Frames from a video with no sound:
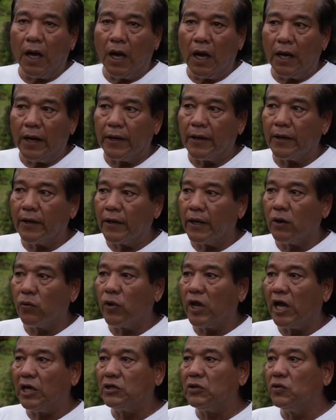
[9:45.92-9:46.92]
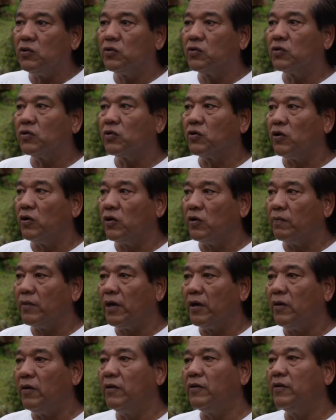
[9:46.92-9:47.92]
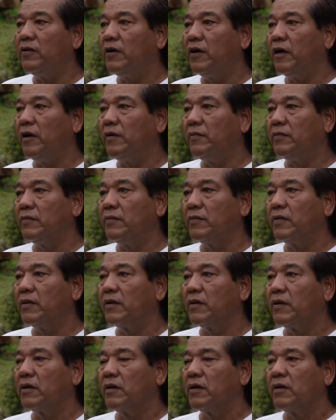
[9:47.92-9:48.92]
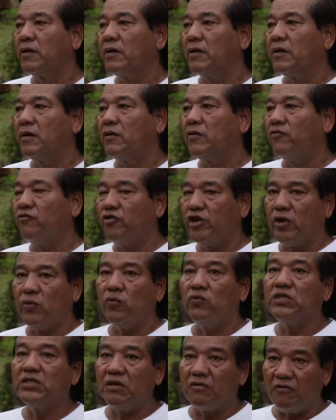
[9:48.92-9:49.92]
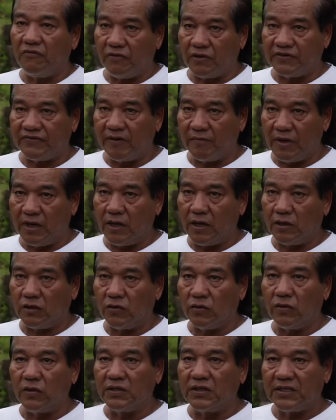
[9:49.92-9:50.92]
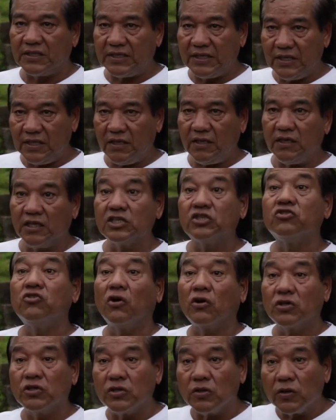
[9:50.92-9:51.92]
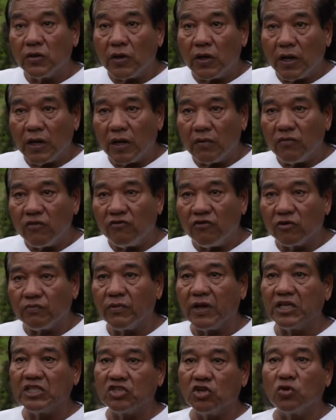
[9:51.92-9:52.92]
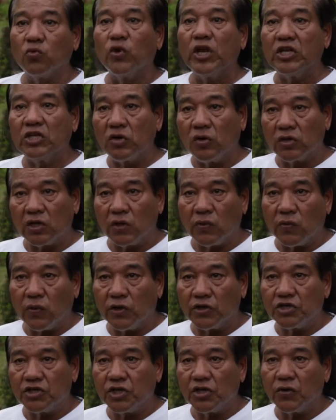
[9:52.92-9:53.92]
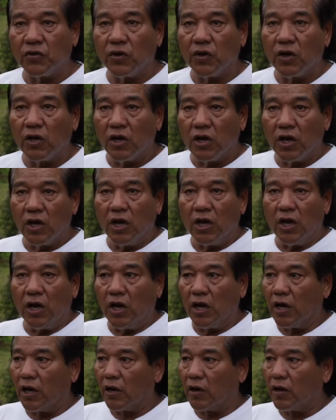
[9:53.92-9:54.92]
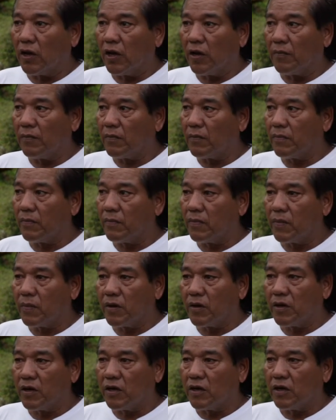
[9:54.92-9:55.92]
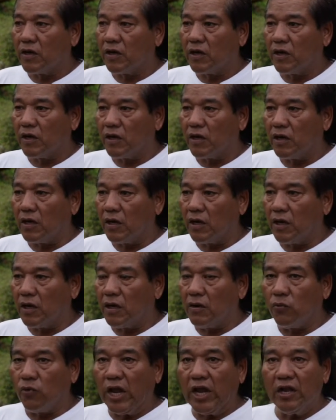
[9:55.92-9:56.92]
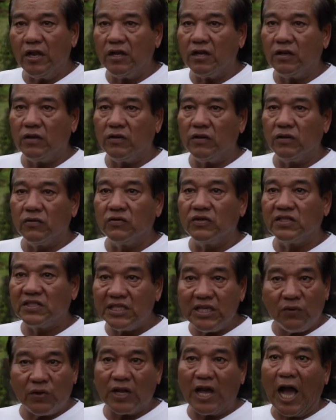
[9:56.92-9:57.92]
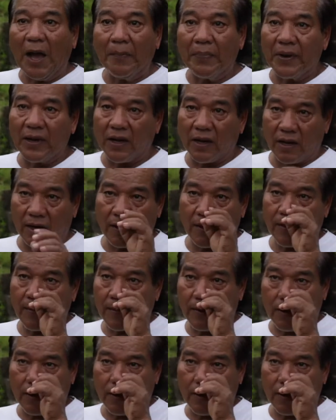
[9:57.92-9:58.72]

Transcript: And then we had to look on my other um, friend who stayed with us family to go and see the structure and then move out. My son went out and watched and, and um, in the wind you could see what happening.